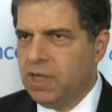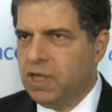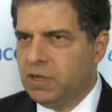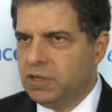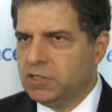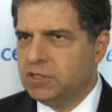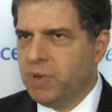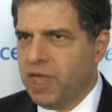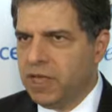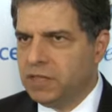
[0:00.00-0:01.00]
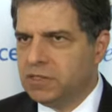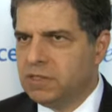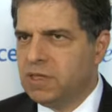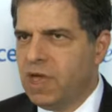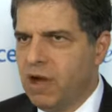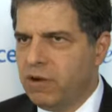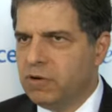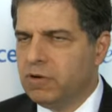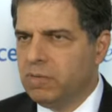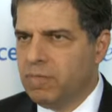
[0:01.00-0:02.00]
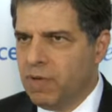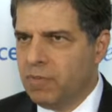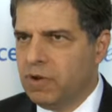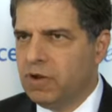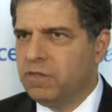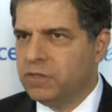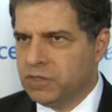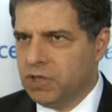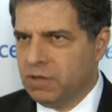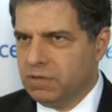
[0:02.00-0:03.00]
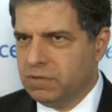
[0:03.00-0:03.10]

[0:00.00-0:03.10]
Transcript: It spans the outer membrane of the cell.